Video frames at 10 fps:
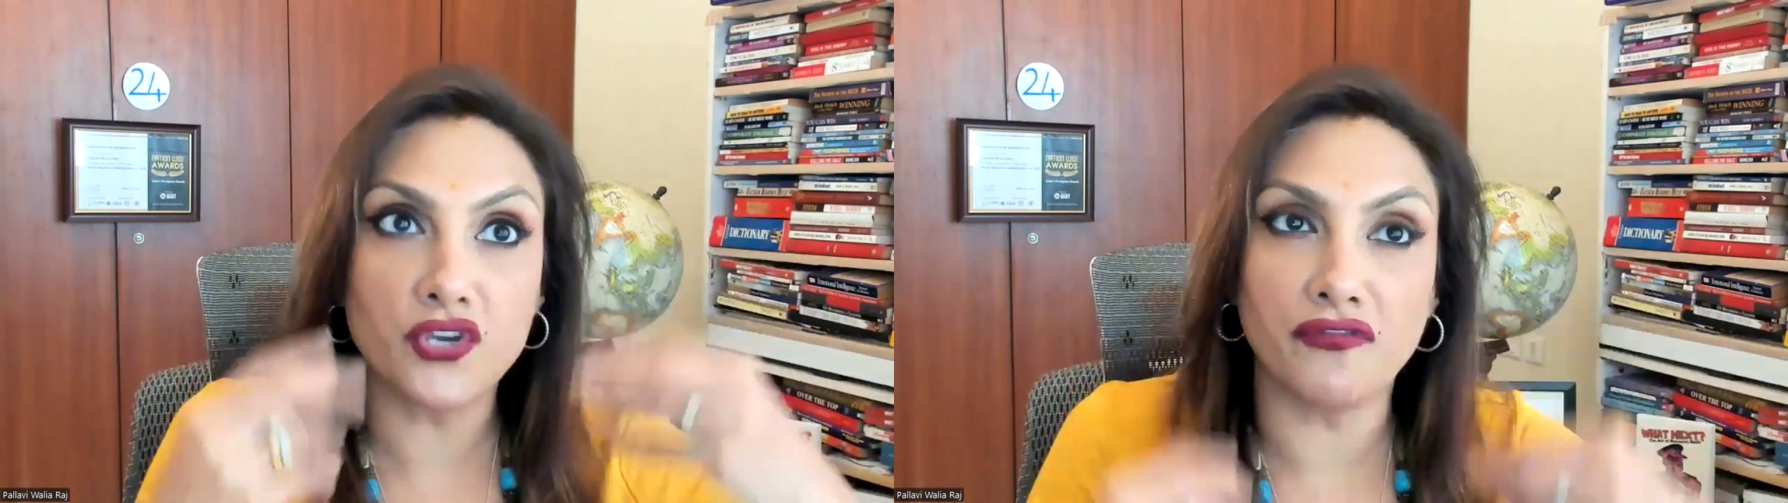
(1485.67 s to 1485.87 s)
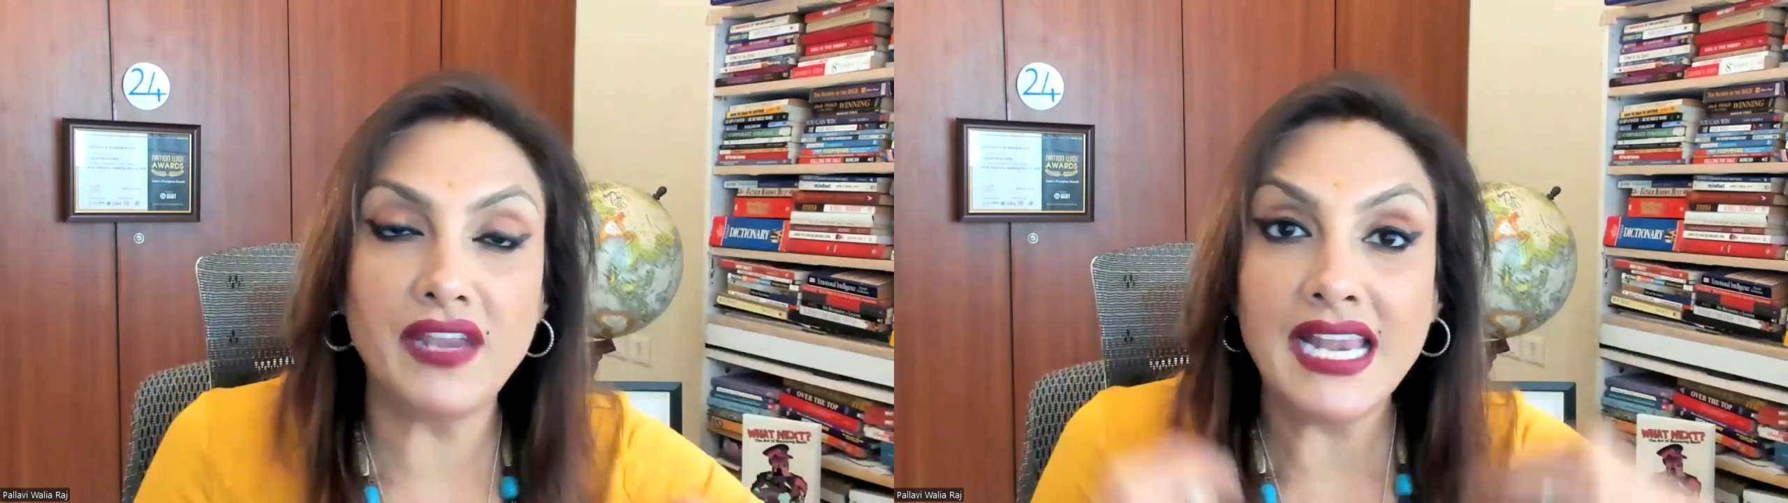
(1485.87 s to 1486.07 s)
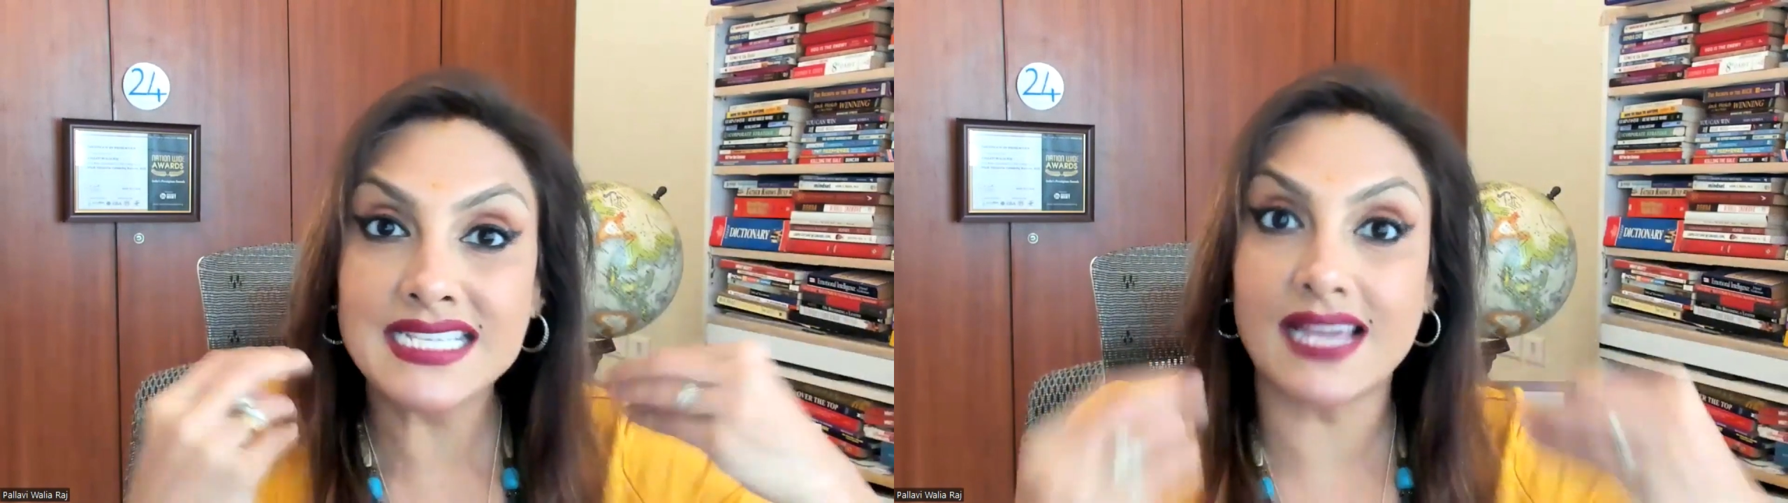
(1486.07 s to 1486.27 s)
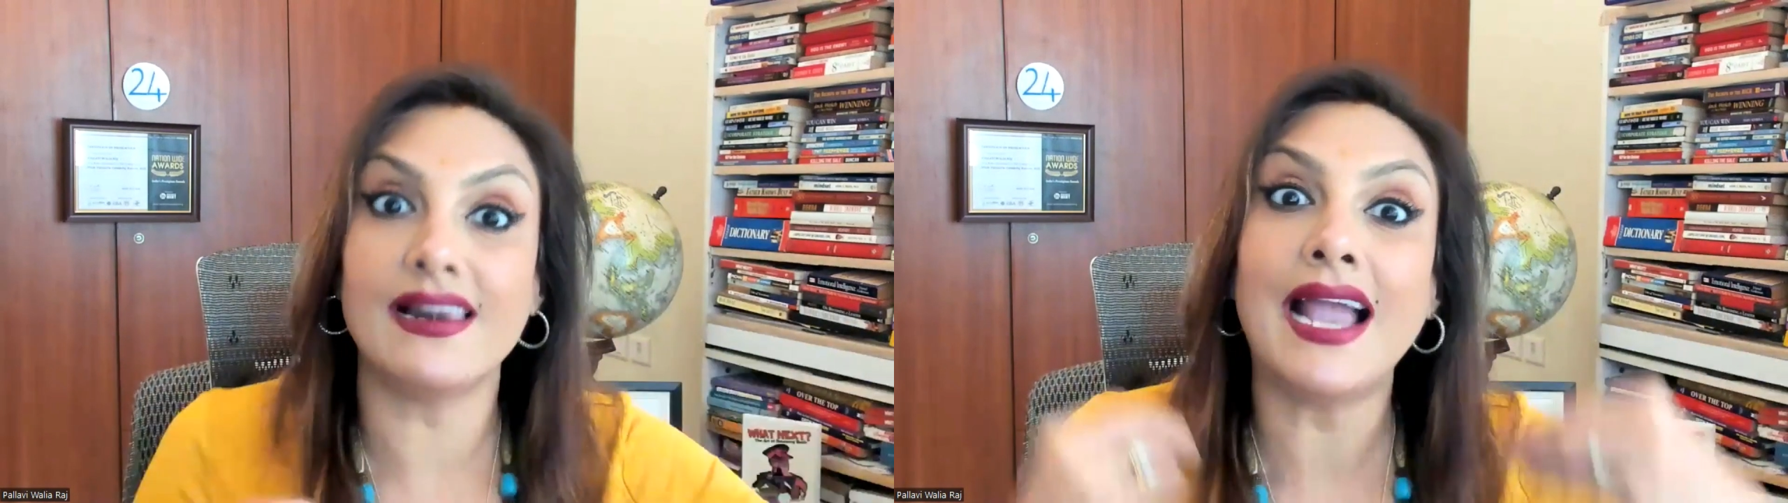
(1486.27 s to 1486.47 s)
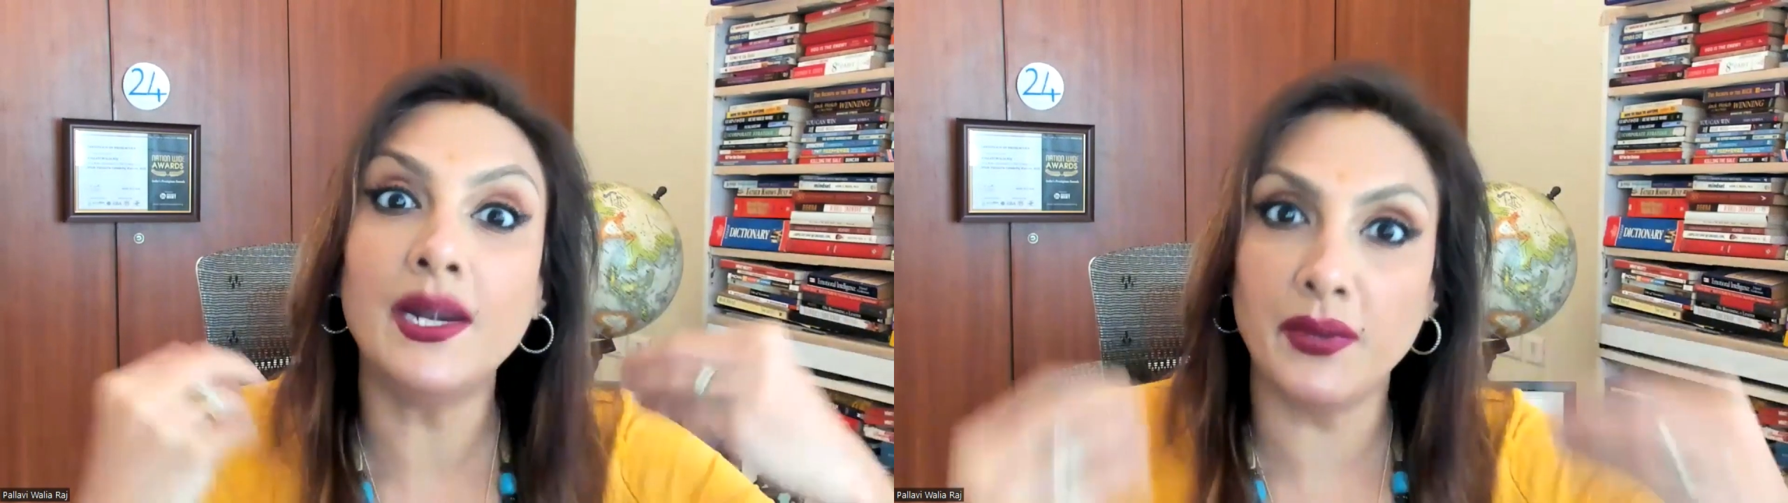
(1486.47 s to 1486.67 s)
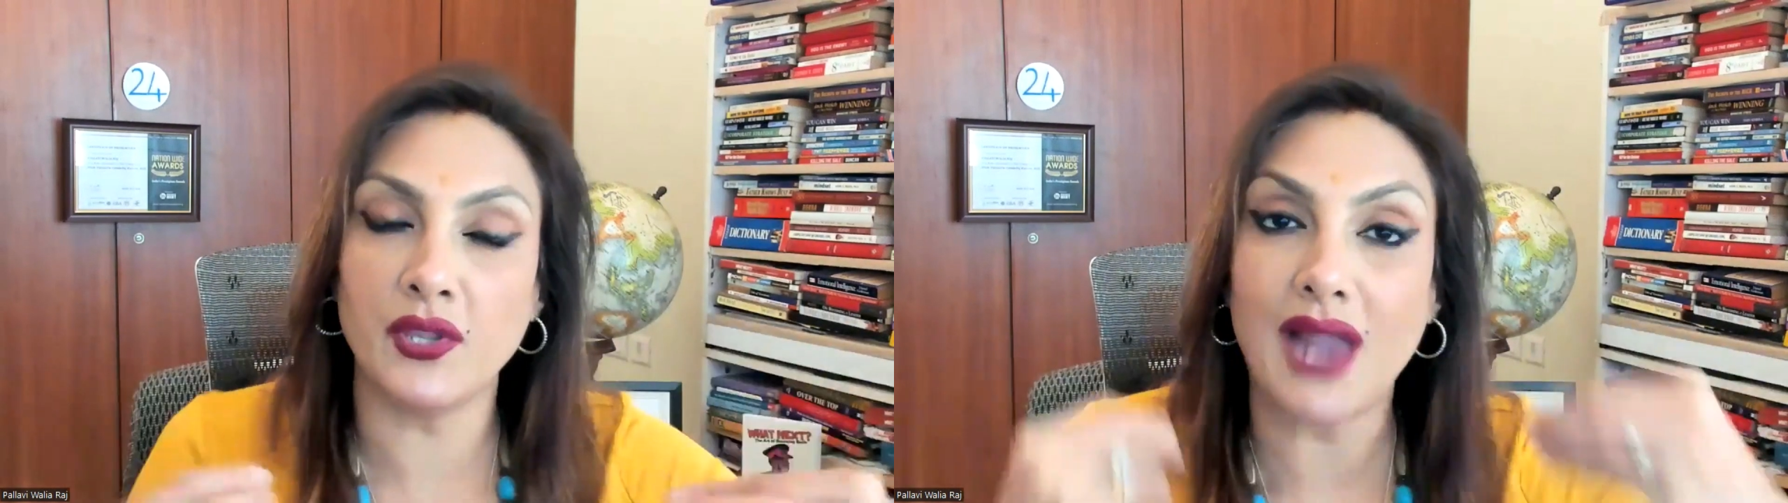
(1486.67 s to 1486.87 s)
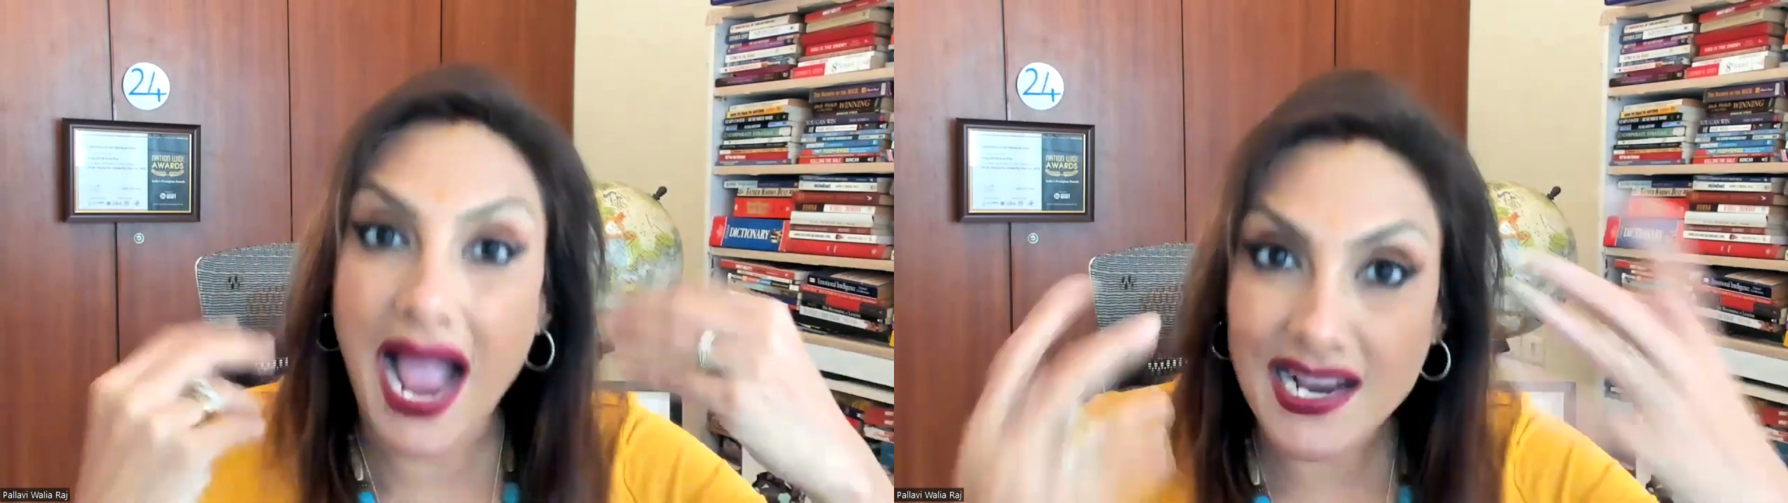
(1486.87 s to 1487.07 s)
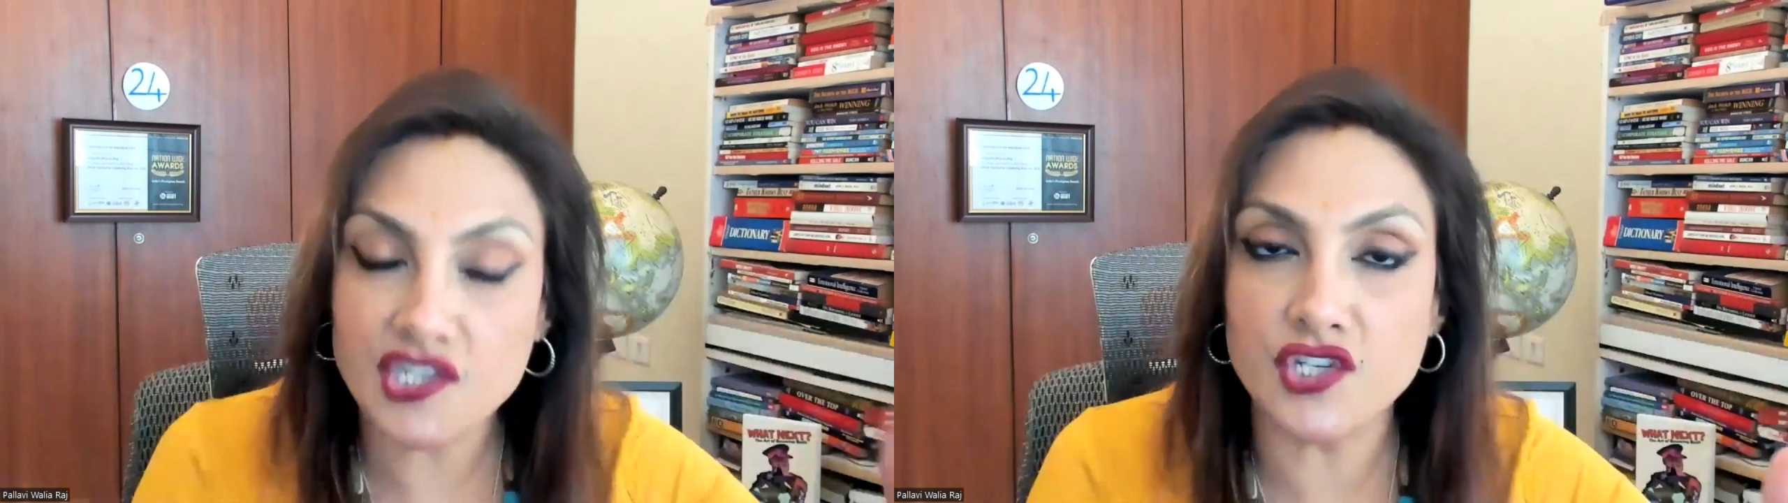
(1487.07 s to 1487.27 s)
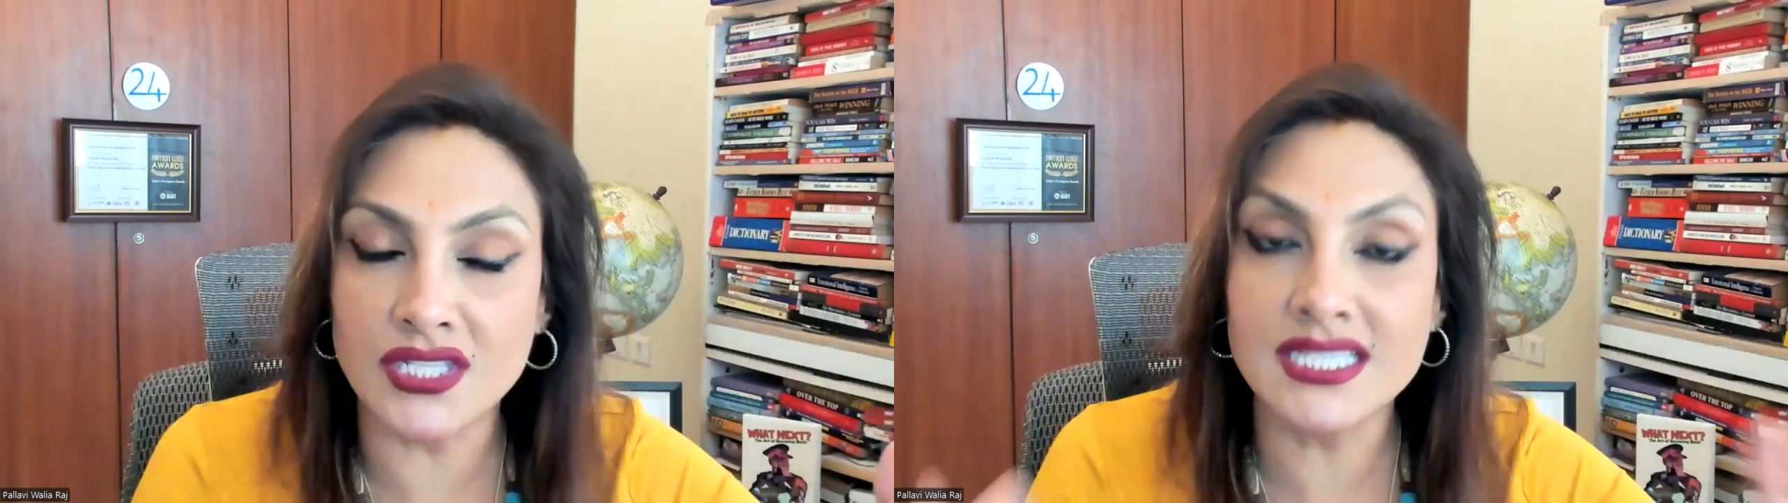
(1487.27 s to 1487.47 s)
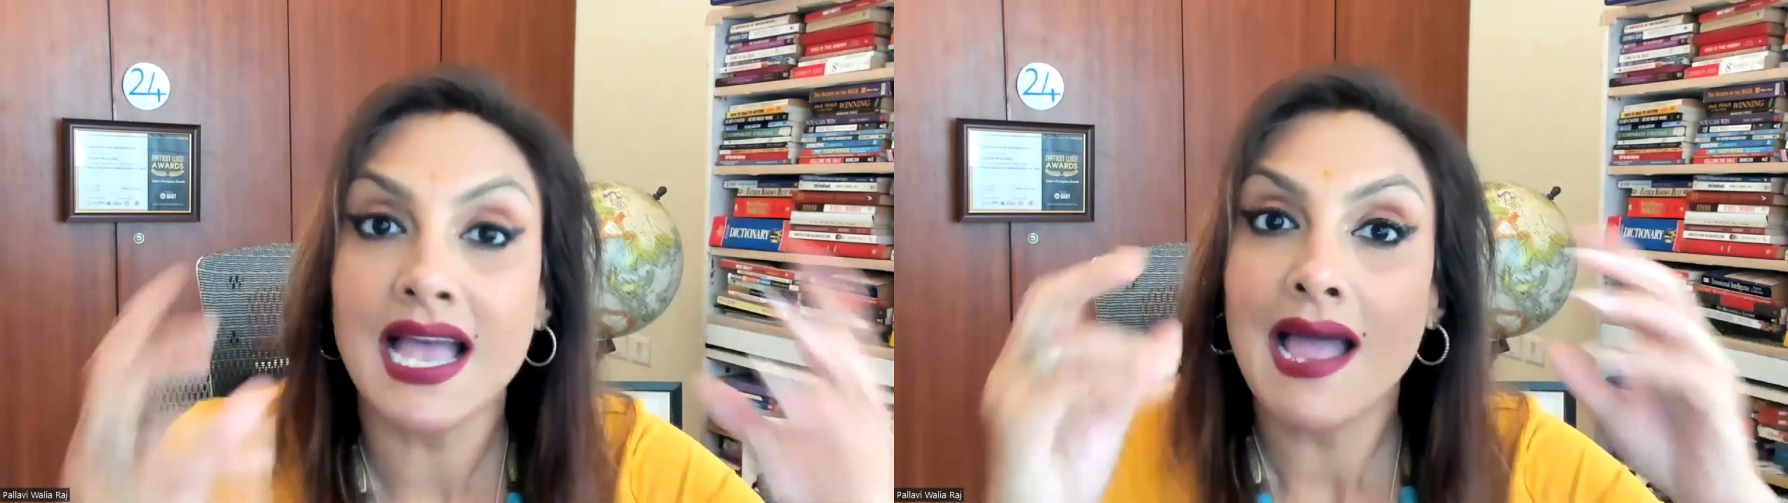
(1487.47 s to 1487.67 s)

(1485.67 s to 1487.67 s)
your feelings are aligned with your actions,